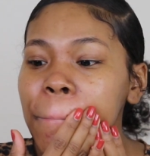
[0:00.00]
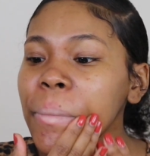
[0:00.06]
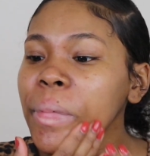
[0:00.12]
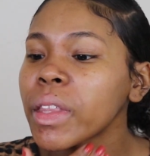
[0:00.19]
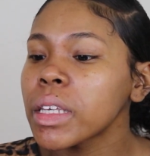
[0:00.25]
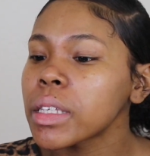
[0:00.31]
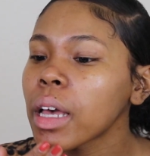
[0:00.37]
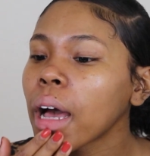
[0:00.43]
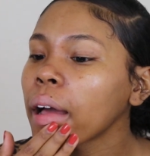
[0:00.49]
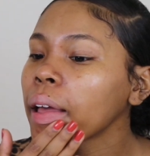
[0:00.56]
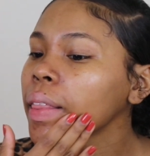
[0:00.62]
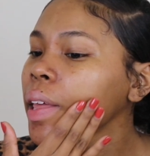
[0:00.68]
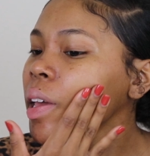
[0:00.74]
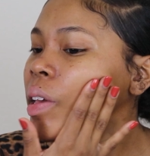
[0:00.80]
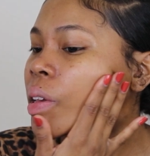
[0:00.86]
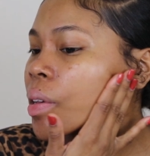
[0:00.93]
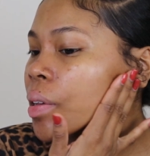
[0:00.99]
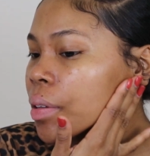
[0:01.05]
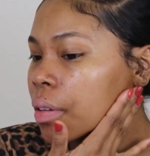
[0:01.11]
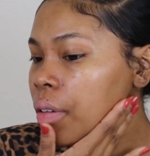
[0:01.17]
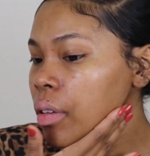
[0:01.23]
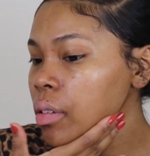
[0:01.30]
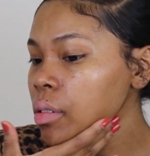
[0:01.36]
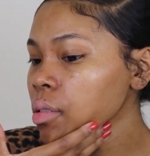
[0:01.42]
this highlight.
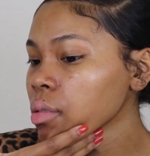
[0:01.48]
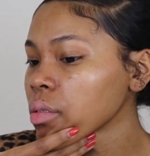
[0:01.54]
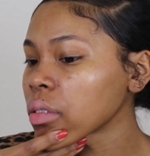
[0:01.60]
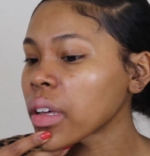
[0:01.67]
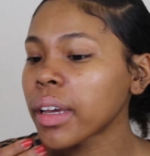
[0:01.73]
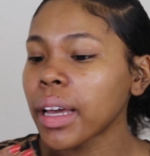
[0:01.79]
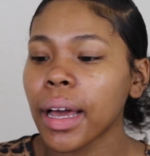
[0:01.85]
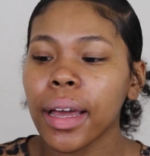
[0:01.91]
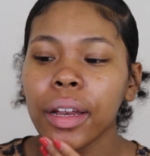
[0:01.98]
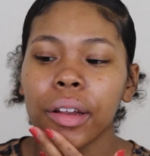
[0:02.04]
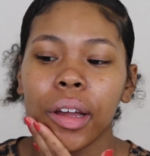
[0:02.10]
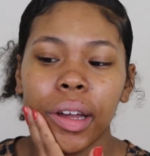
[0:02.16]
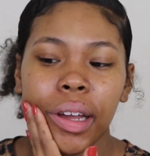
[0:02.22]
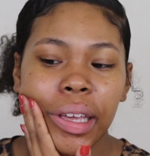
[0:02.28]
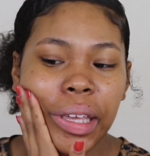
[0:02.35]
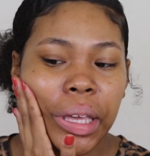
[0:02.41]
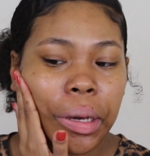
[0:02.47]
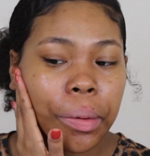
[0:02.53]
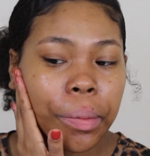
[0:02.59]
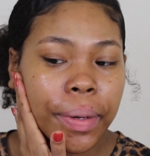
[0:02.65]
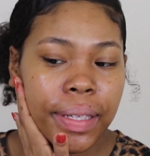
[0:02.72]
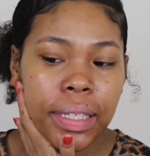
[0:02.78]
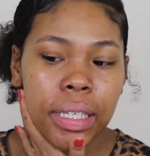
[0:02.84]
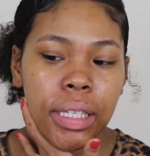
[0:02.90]
Like I can't
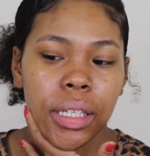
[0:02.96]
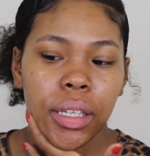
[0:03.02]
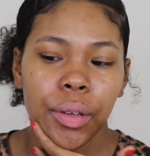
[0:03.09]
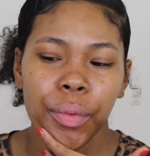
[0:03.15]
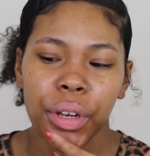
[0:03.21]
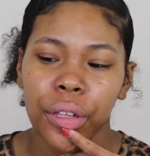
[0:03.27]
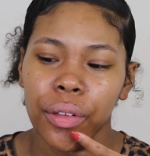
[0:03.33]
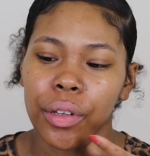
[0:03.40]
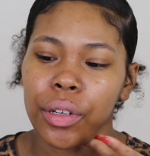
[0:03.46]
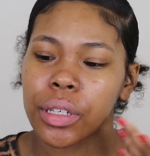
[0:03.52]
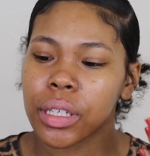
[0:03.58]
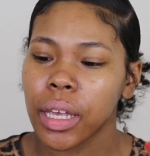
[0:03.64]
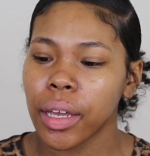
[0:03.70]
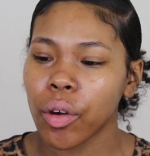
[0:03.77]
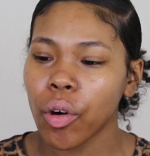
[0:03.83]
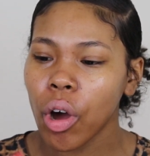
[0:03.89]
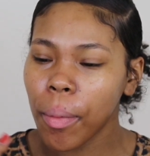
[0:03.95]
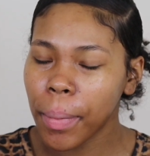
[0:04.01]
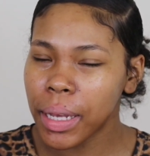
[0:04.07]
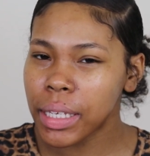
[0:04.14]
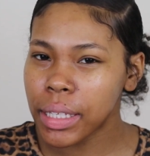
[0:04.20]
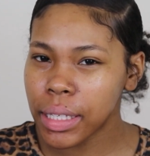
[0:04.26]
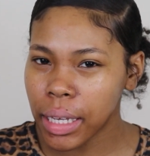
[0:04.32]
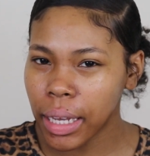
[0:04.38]
wait to see what it looks like on
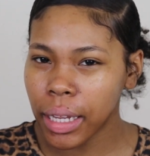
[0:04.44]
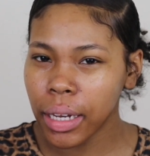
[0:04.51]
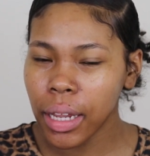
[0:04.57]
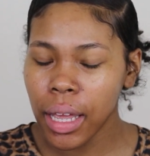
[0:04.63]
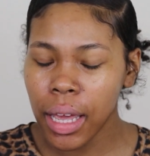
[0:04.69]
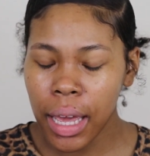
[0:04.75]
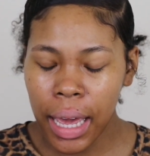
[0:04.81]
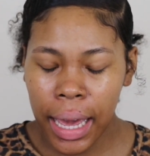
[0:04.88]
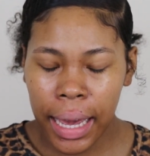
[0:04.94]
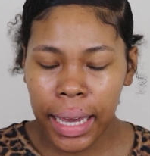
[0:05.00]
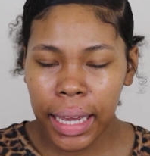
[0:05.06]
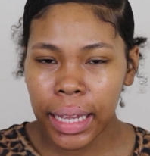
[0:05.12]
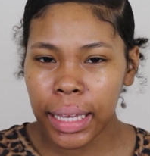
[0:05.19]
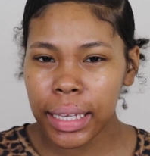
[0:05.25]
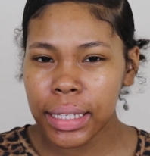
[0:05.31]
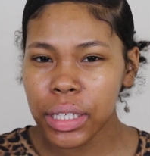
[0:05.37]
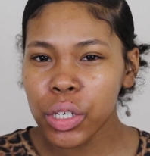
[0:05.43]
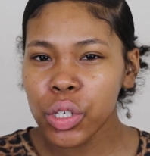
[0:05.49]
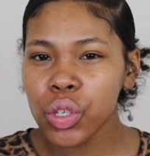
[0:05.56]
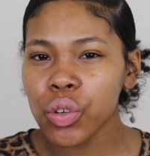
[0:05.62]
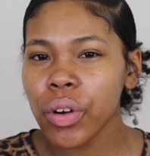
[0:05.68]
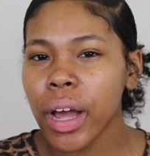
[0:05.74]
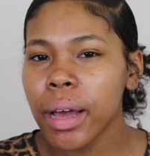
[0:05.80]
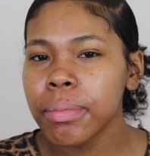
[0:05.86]
my skin. It is
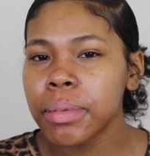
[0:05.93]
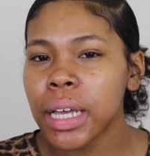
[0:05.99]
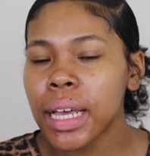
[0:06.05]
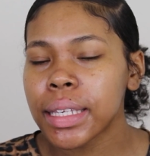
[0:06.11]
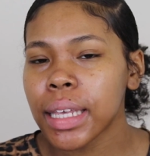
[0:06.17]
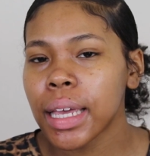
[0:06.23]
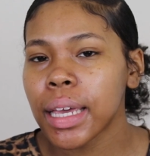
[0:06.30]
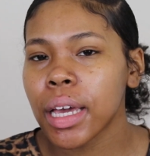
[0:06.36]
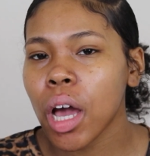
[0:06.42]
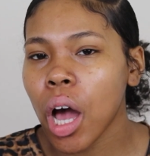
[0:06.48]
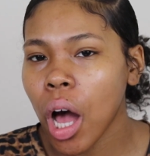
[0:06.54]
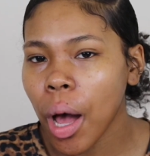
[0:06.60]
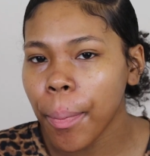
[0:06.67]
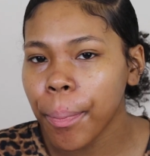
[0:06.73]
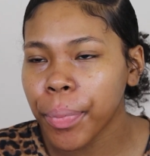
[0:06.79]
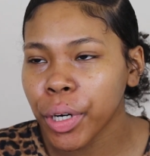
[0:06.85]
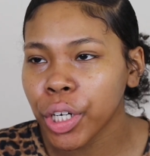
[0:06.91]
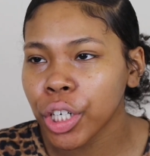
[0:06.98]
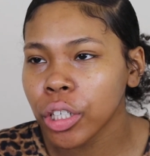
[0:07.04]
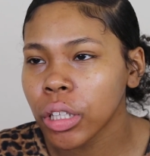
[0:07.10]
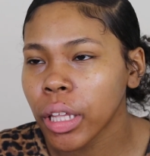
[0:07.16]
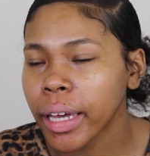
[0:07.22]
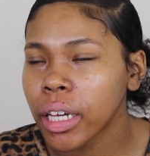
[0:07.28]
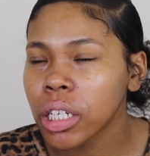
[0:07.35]
described as a
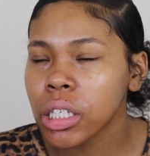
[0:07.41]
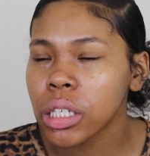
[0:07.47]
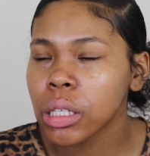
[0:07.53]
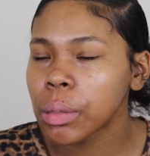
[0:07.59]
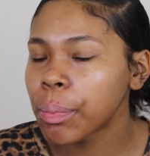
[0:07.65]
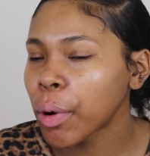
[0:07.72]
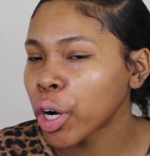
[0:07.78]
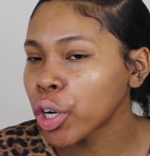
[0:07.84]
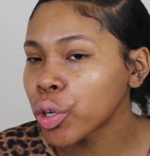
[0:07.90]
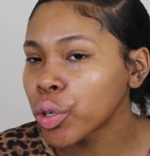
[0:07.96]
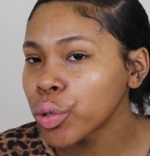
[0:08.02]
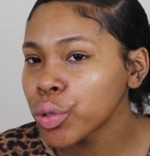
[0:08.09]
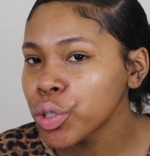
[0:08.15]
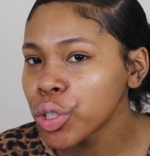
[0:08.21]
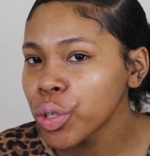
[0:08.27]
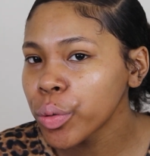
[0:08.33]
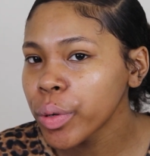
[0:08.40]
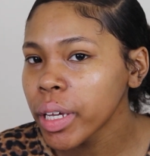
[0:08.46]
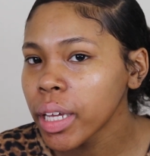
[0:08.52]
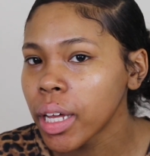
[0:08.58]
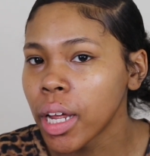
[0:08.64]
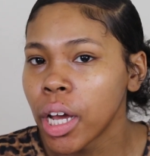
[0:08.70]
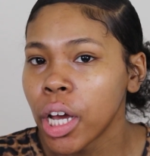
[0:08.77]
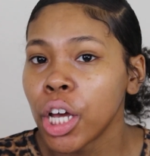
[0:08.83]
copper like sparkle to
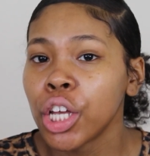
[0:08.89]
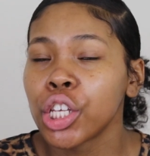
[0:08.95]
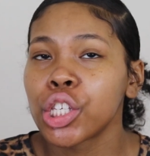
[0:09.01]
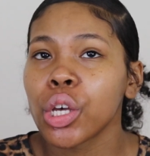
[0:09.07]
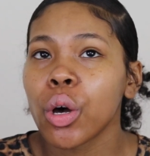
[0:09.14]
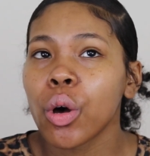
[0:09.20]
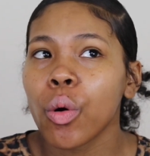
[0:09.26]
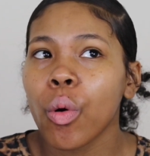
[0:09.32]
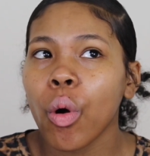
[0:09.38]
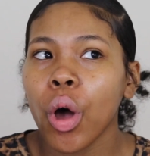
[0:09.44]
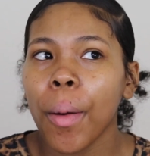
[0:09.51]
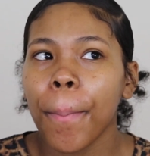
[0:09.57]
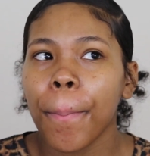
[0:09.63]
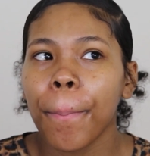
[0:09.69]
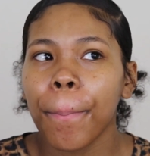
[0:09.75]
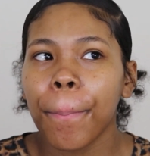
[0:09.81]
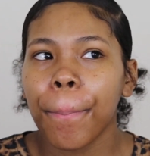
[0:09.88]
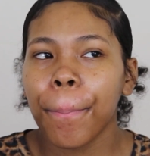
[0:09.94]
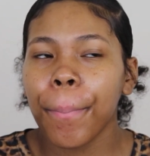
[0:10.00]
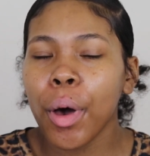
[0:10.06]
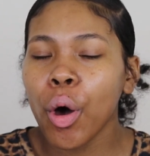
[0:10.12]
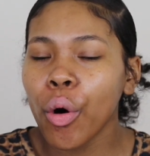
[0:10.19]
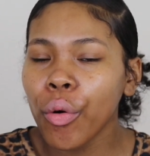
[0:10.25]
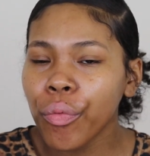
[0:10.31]
it, so
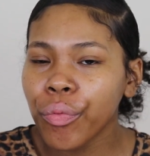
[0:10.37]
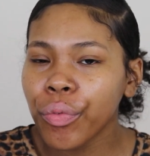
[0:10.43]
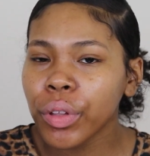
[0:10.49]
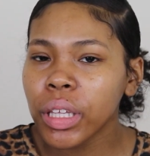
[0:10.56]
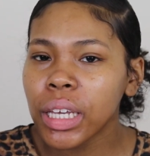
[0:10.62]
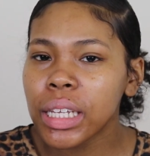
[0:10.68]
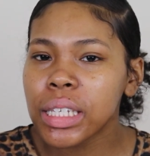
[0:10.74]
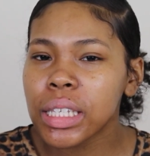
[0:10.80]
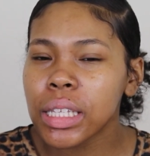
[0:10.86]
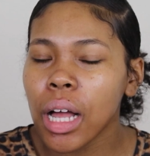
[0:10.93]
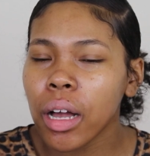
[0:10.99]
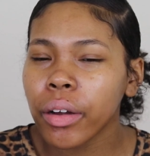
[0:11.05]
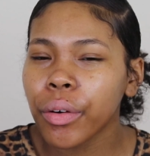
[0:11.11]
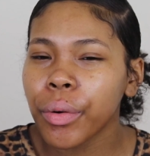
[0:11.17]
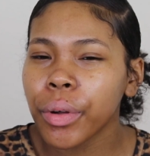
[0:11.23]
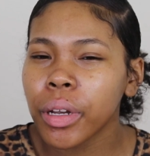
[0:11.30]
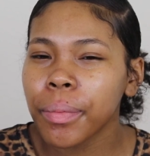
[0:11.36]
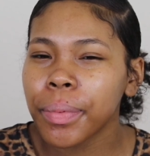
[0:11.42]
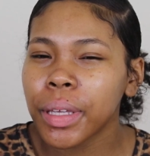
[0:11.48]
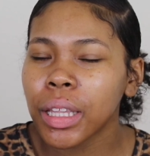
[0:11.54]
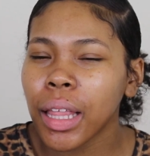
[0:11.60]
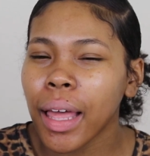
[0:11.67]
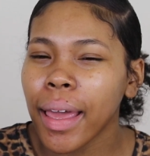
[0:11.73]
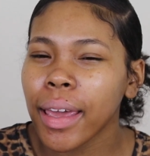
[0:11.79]
hopefully it's not going to
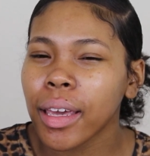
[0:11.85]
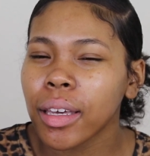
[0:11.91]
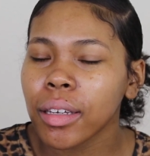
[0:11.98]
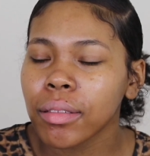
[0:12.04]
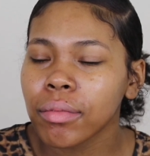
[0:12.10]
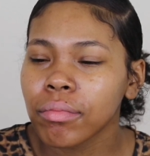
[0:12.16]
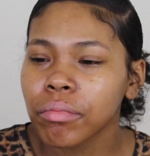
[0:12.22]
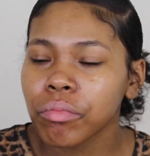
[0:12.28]
be like